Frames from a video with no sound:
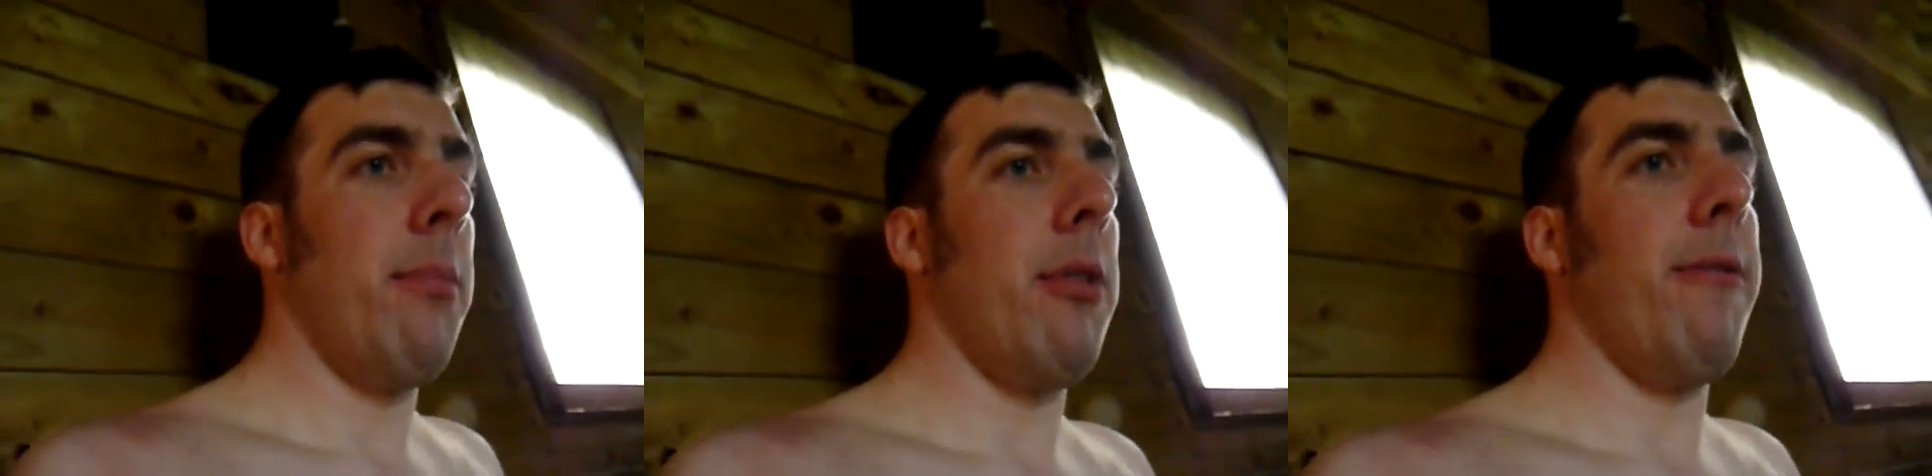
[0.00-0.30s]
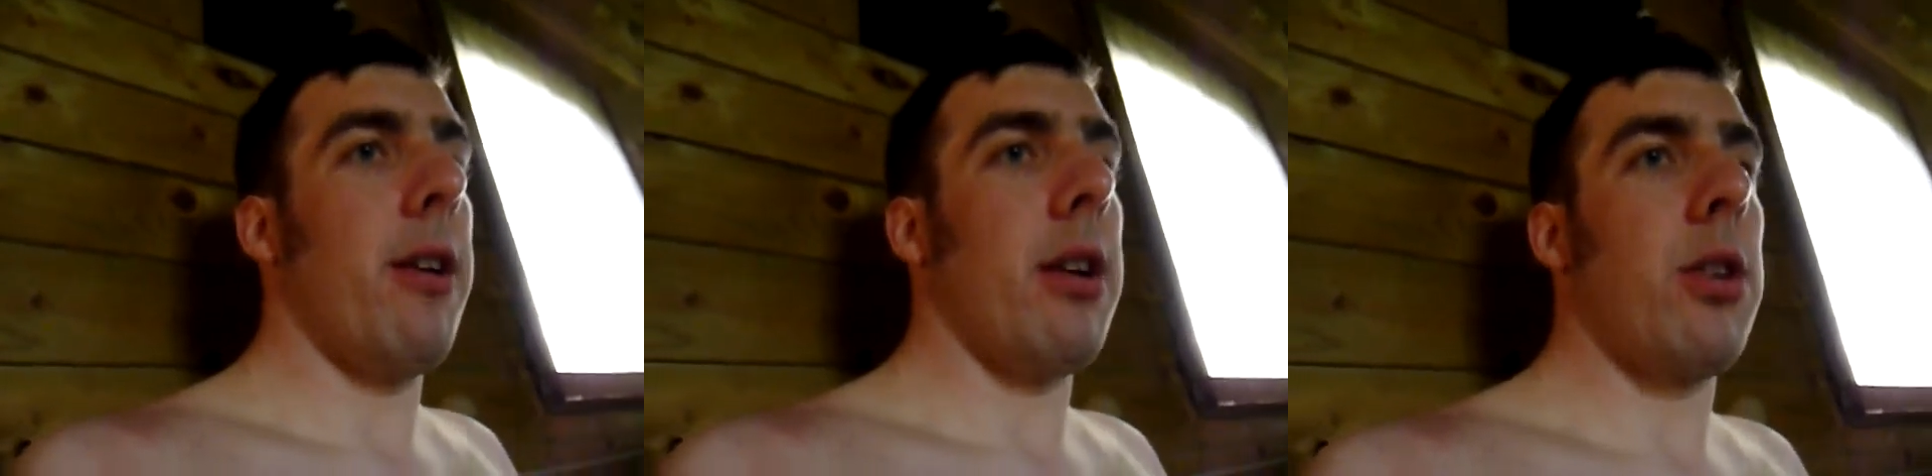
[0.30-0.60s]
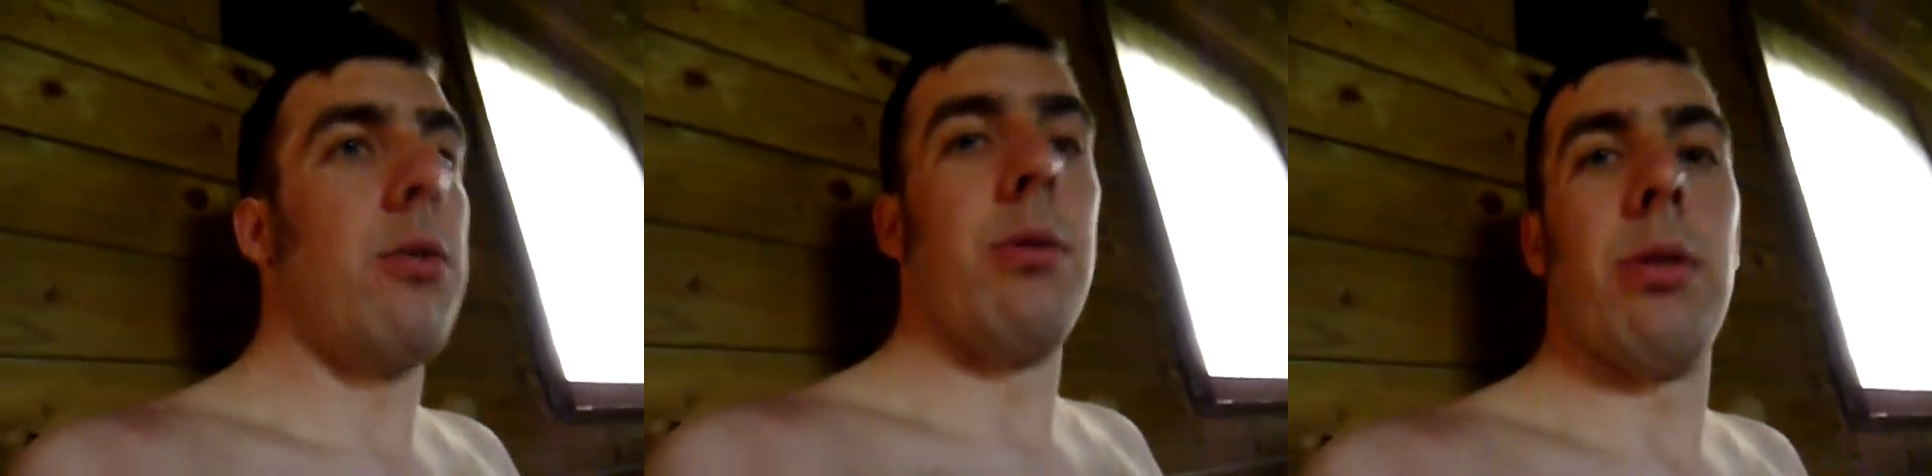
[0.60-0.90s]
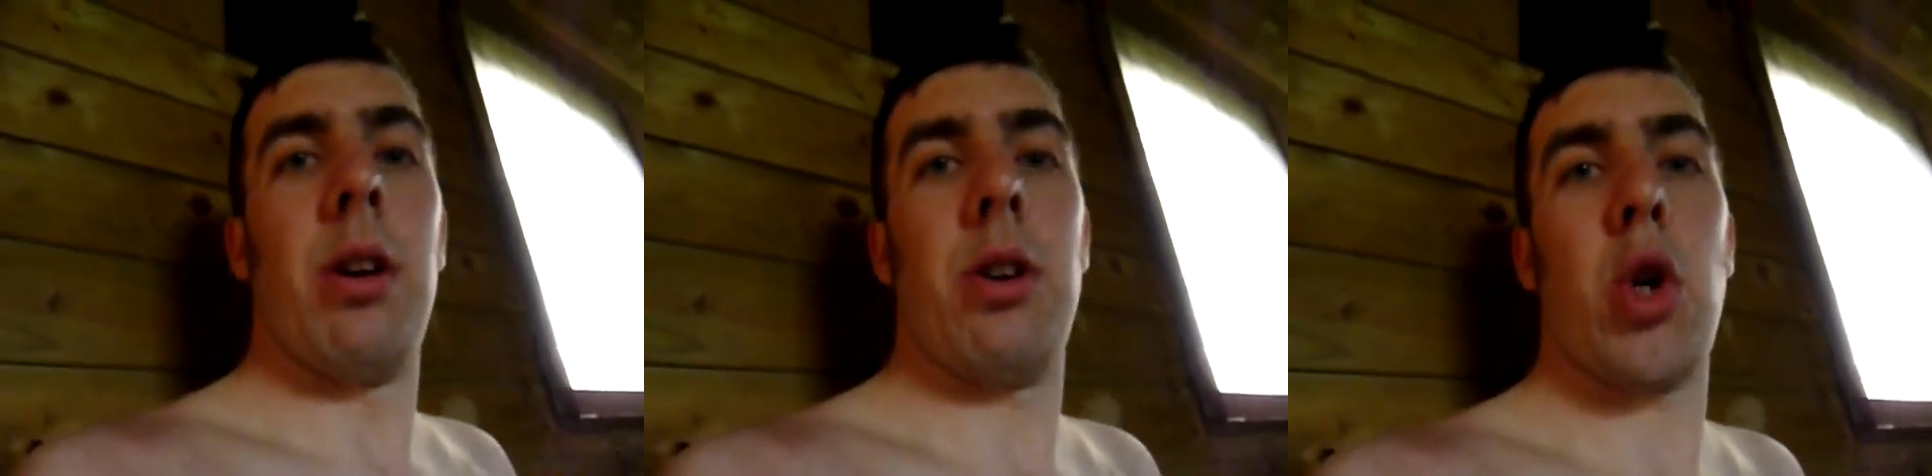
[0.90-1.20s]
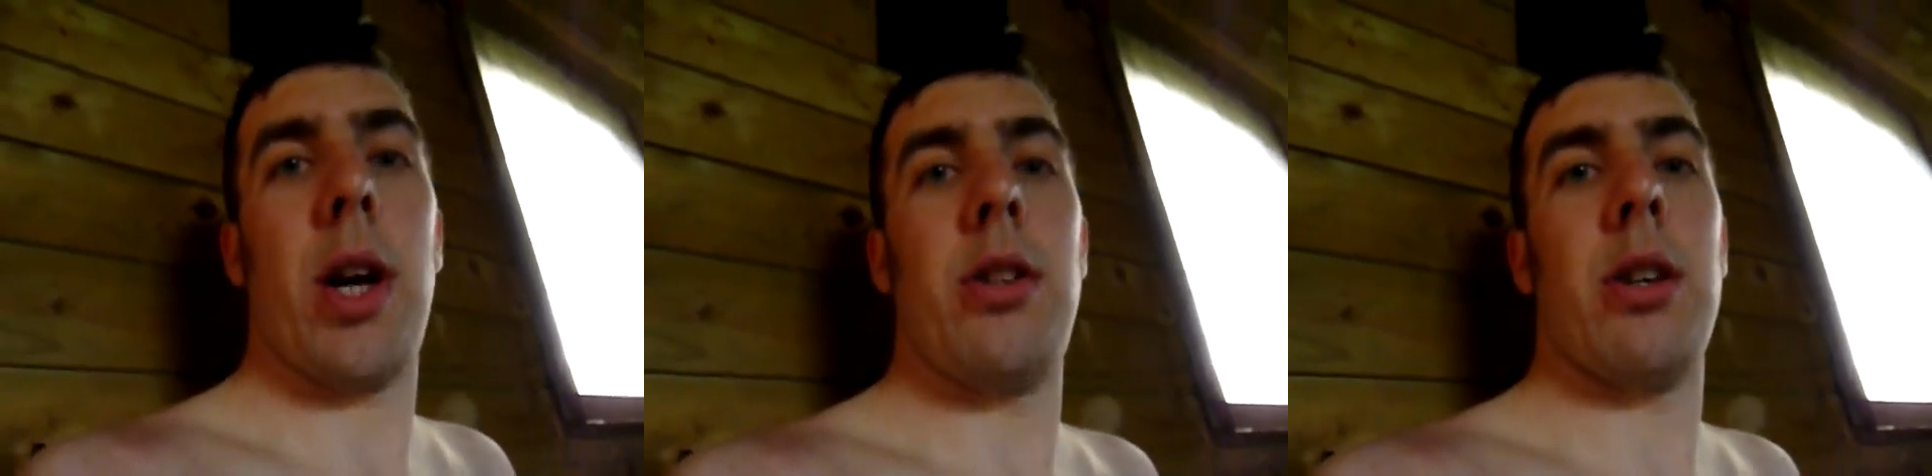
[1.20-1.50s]
very cool
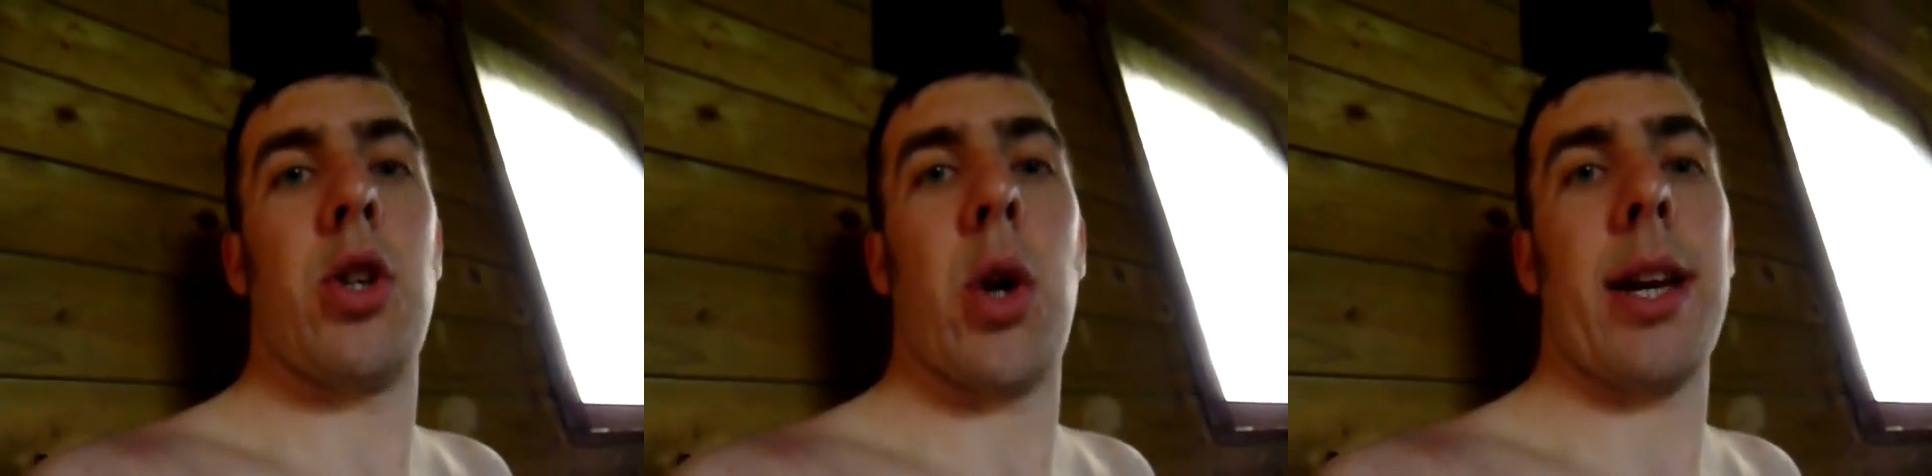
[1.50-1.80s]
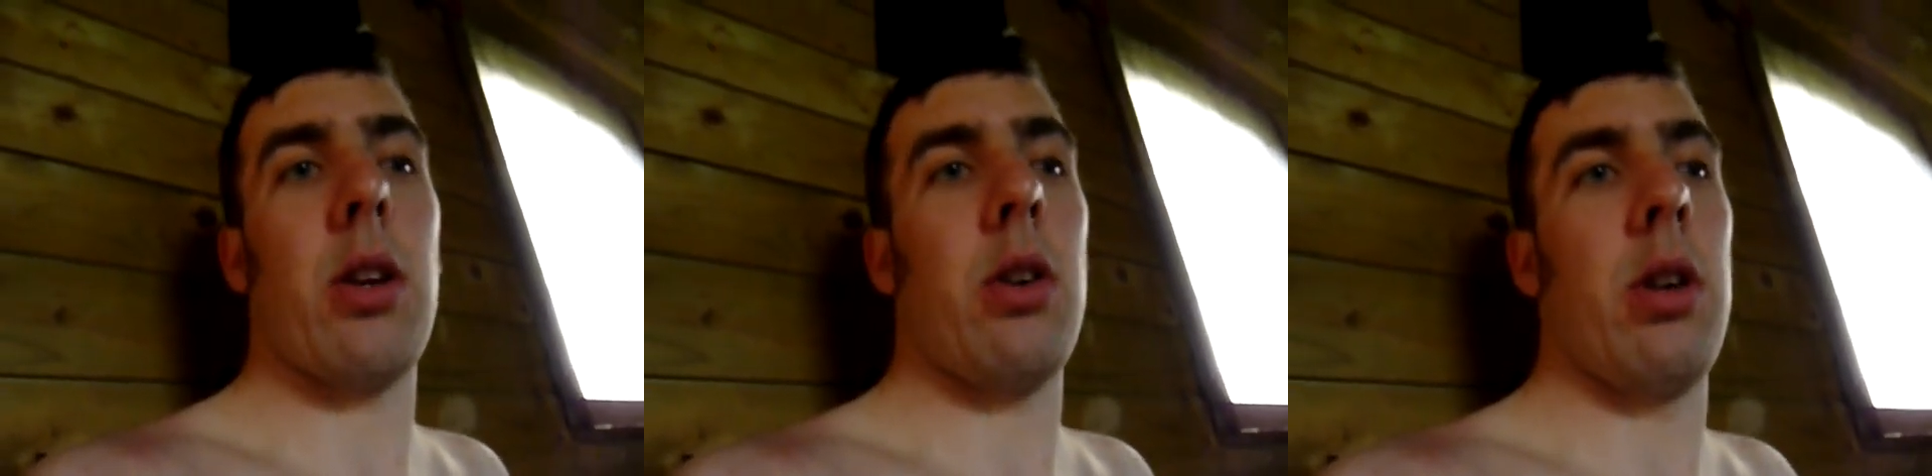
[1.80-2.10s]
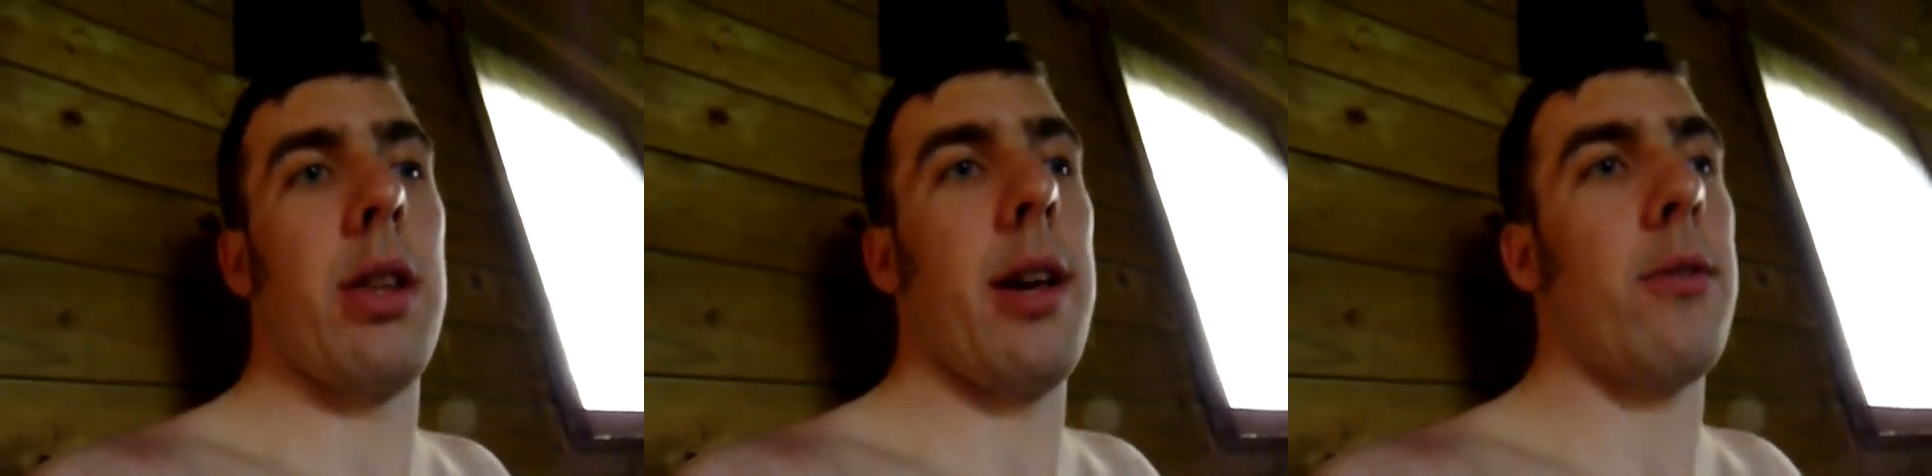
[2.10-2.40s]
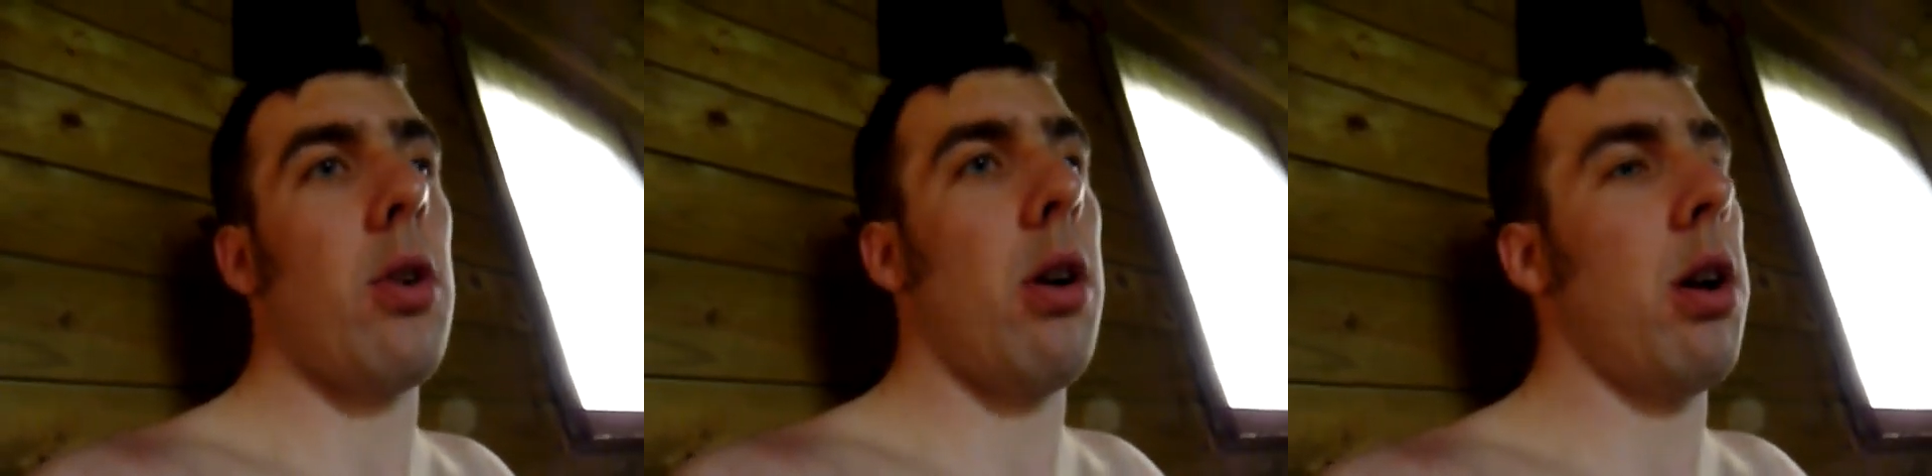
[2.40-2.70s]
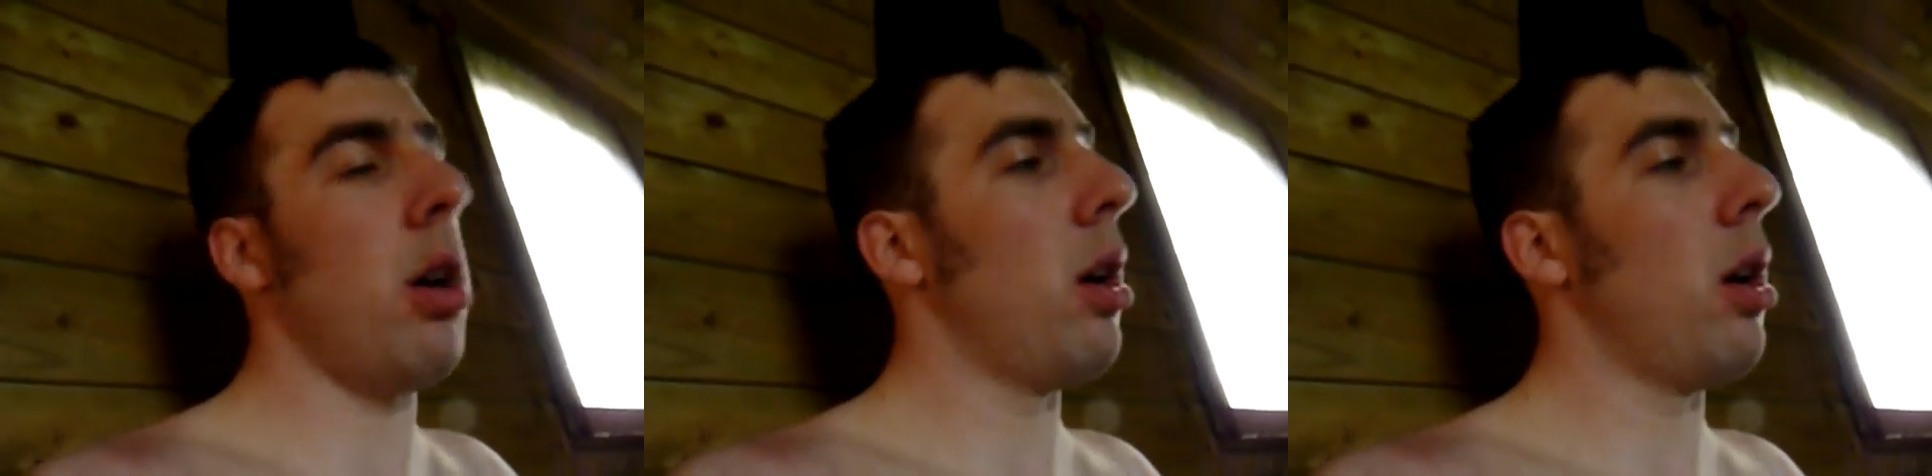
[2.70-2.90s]
Triangle that I've got.